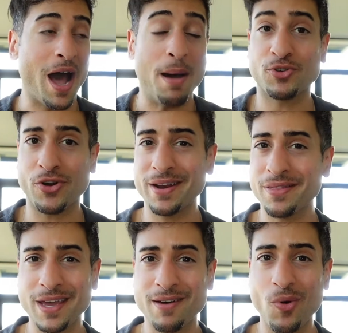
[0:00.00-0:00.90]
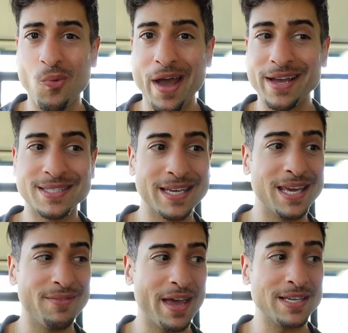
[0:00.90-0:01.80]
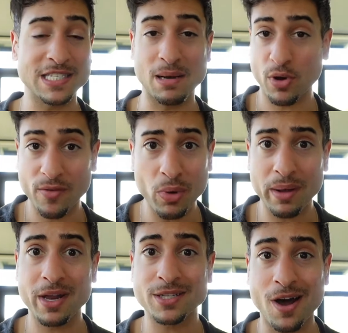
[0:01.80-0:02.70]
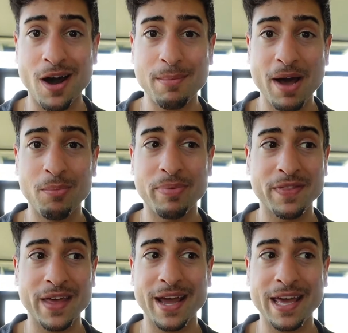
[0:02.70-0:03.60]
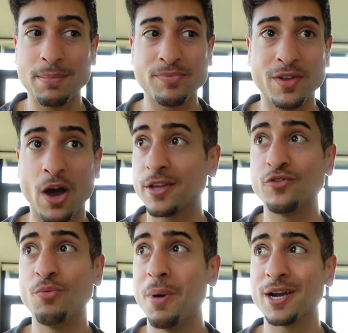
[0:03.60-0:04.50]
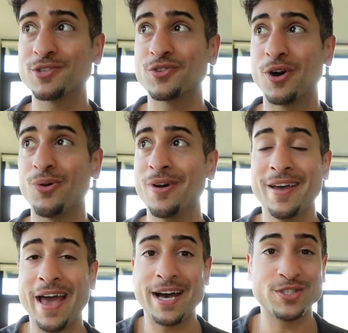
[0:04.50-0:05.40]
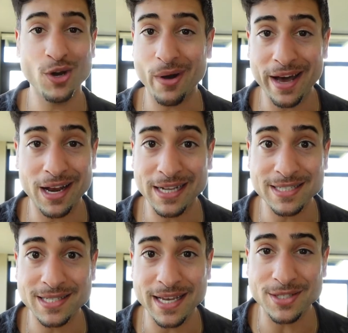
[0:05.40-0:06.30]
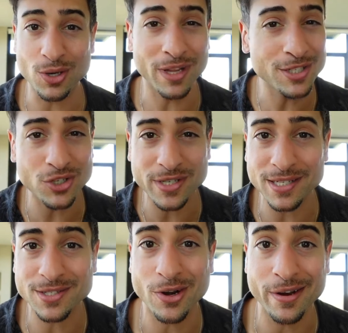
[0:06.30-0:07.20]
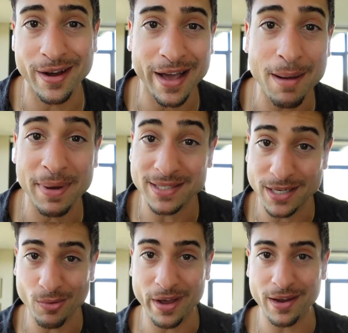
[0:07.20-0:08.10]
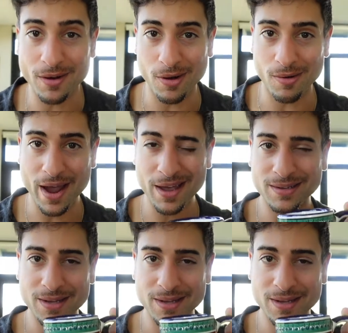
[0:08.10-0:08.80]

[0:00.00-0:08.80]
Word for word: I'm trying to think of a way to give a summary of what I'm gonna talk about, but then I end up talking too much. So, as you know, I got a lot to say, so let's just get started. I got my tea right here, all right?